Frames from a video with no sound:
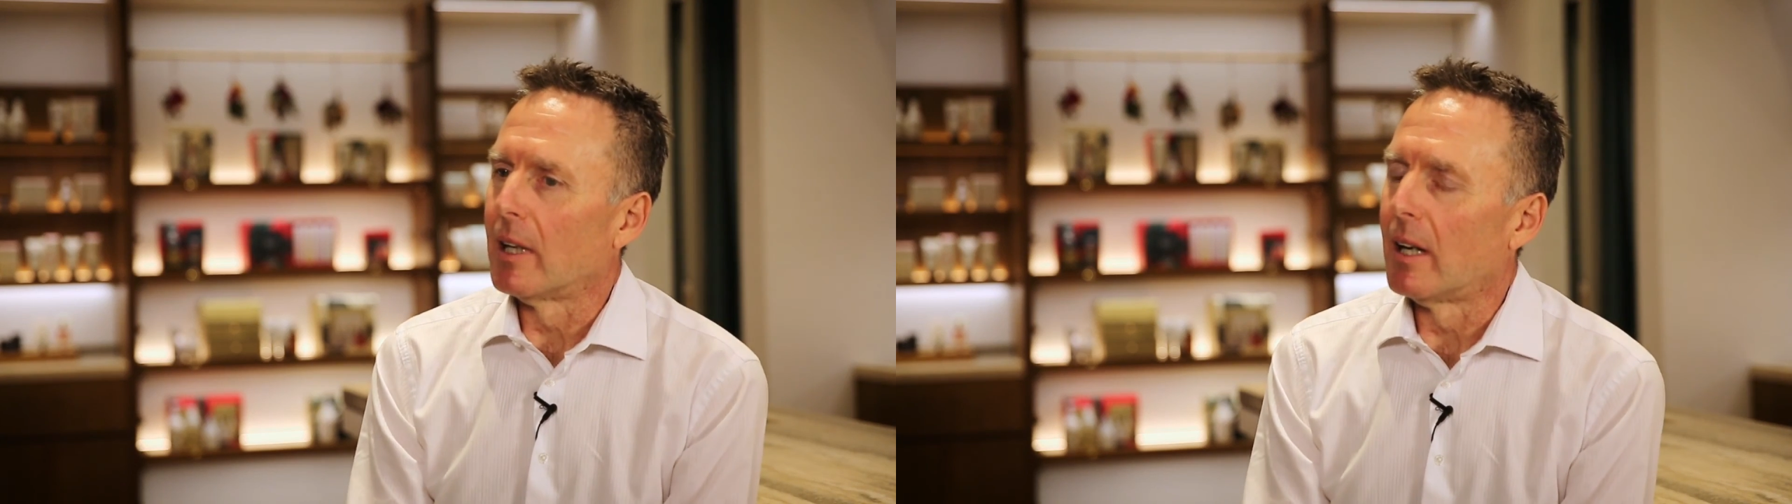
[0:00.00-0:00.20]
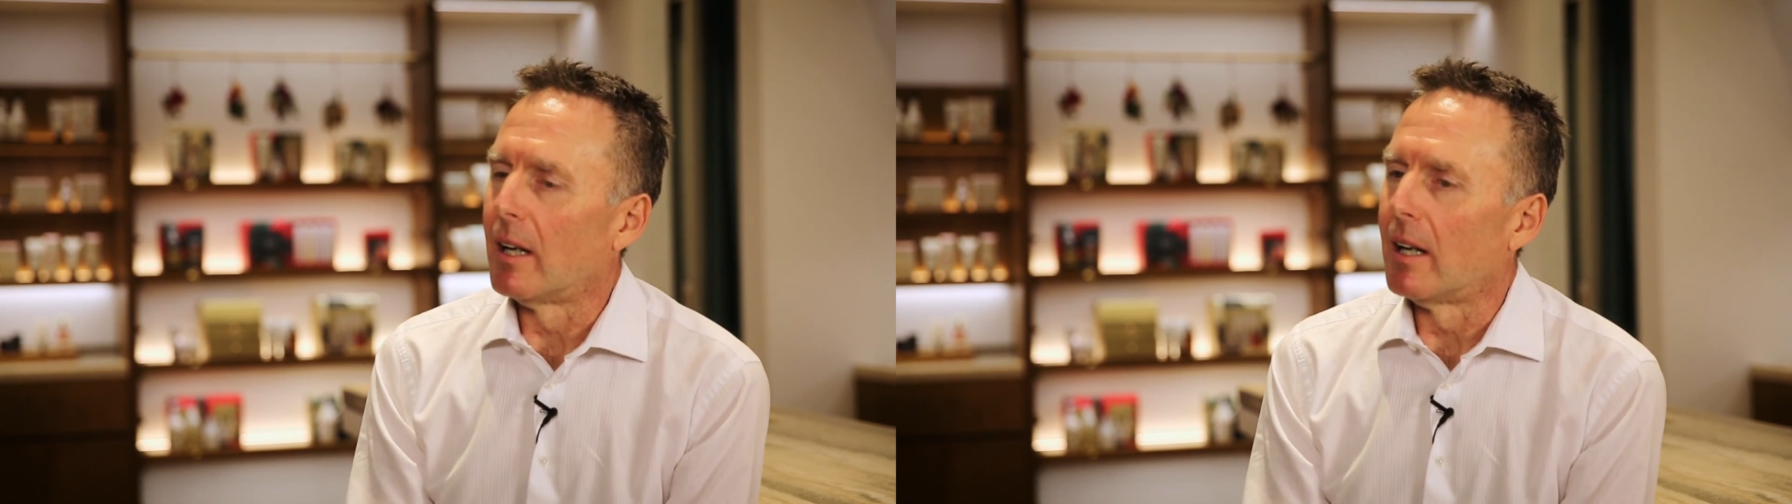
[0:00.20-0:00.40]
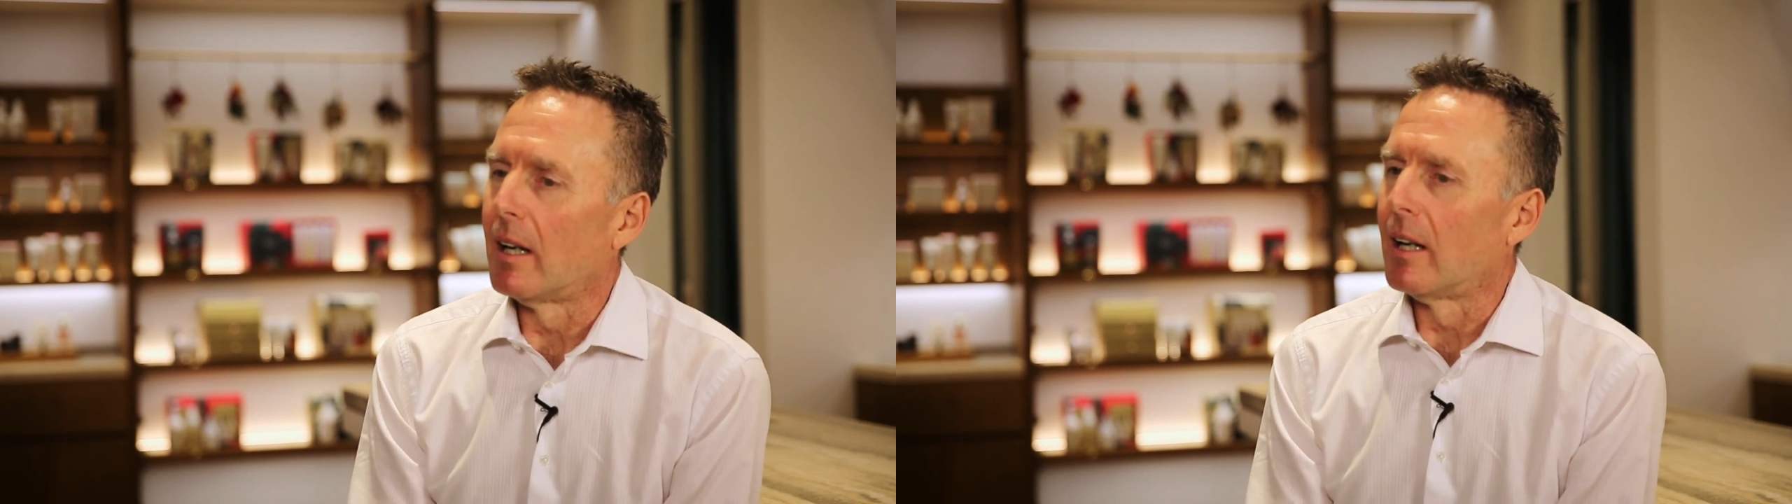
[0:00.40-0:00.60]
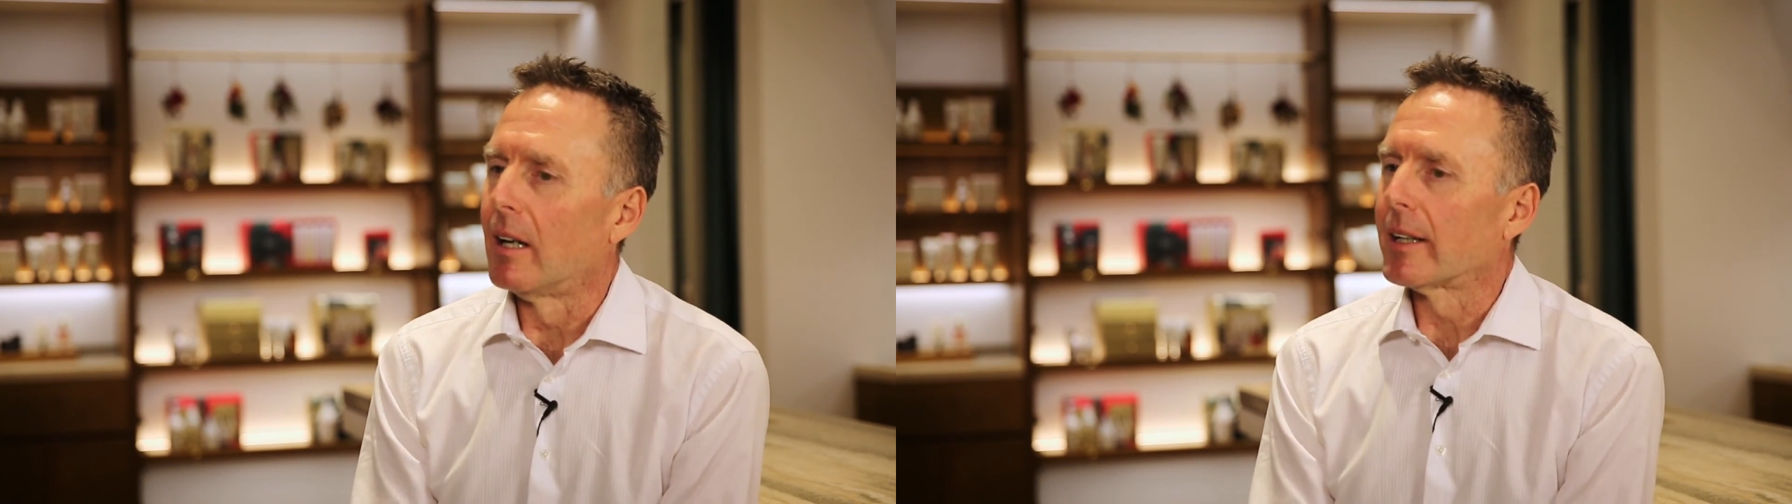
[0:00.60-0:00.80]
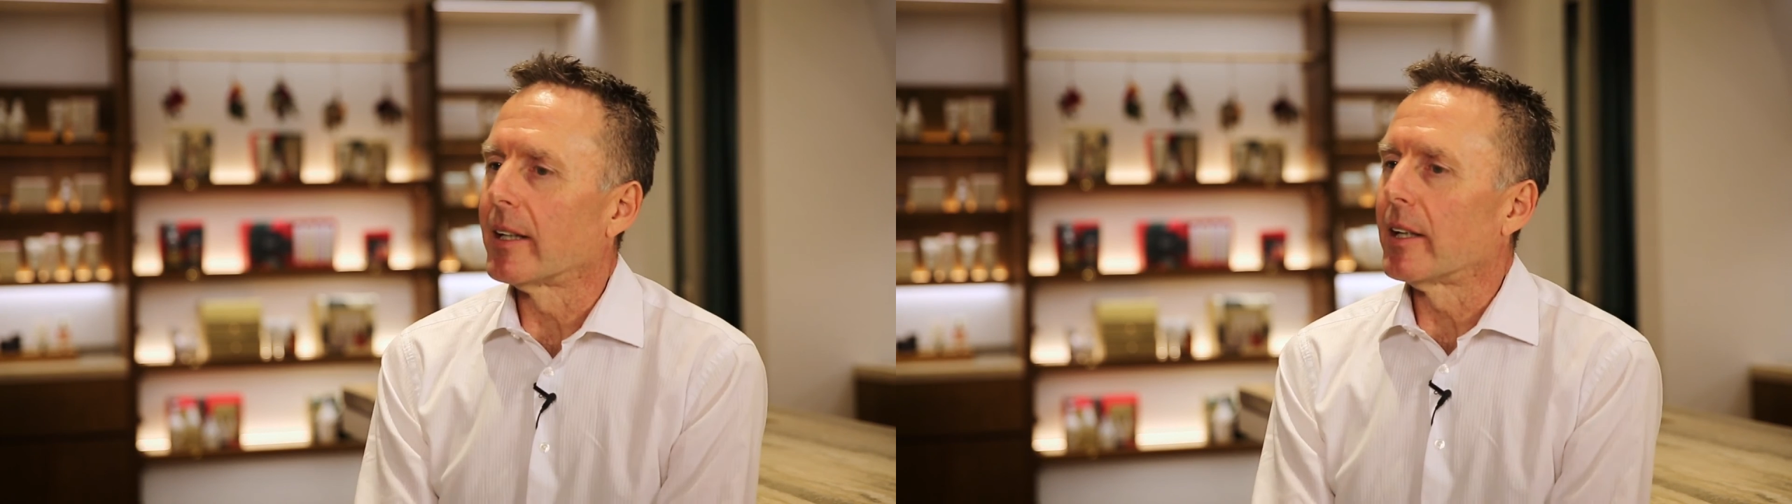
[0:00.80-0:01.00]

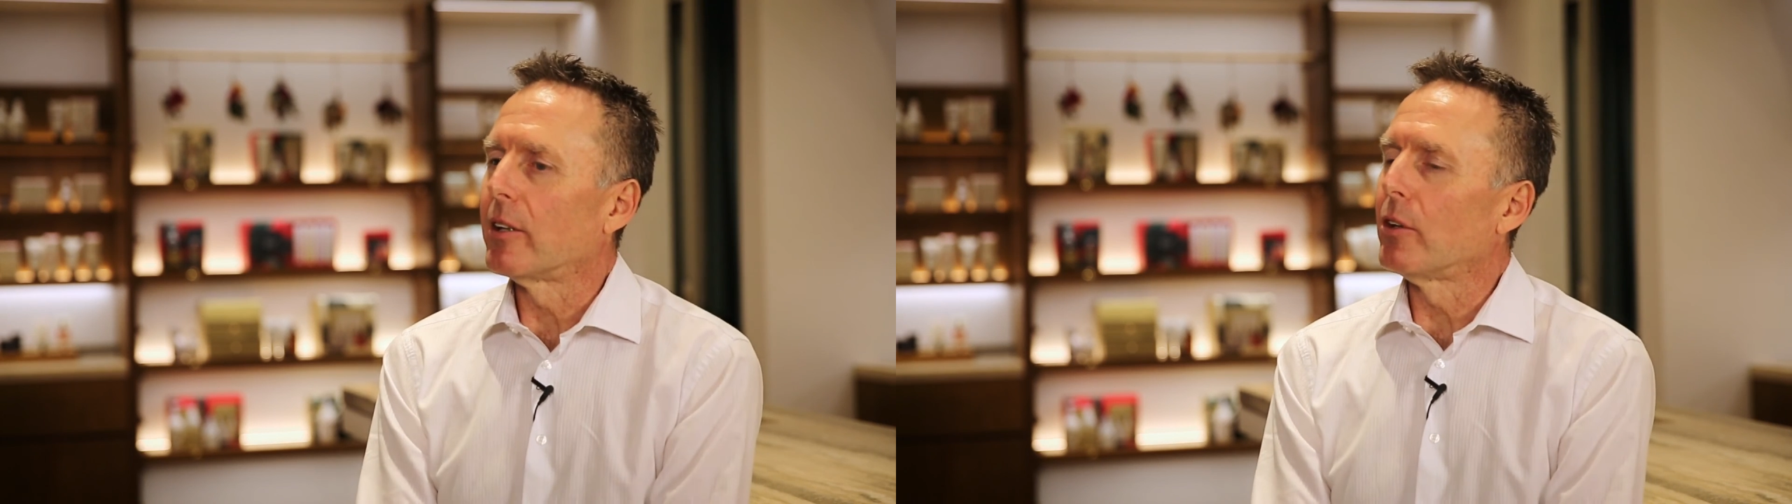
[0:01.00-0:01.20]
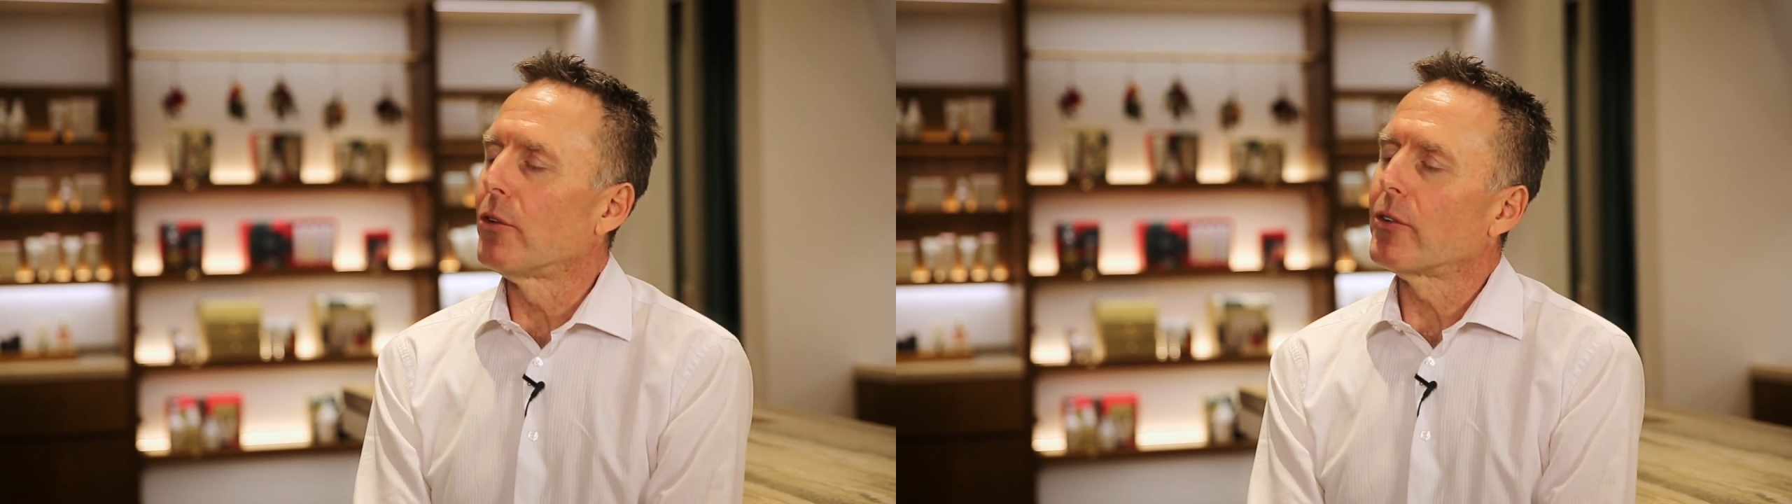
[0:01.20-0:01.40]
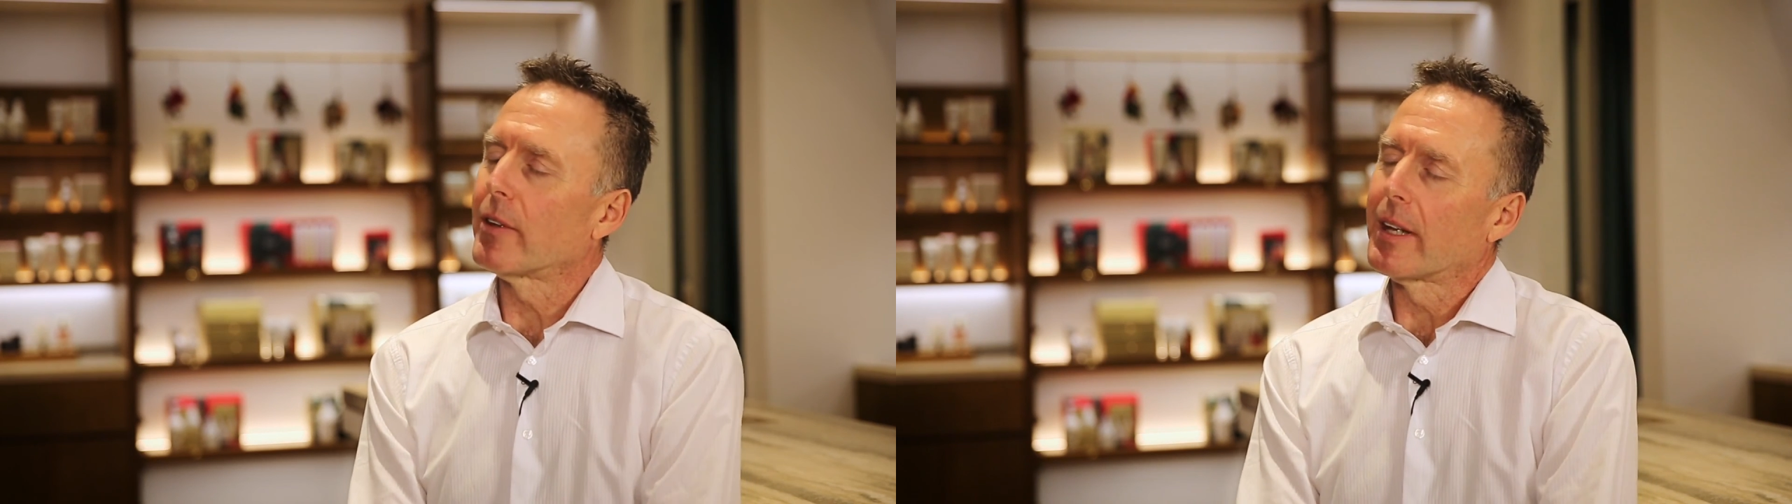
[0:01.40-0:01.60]
are getting used to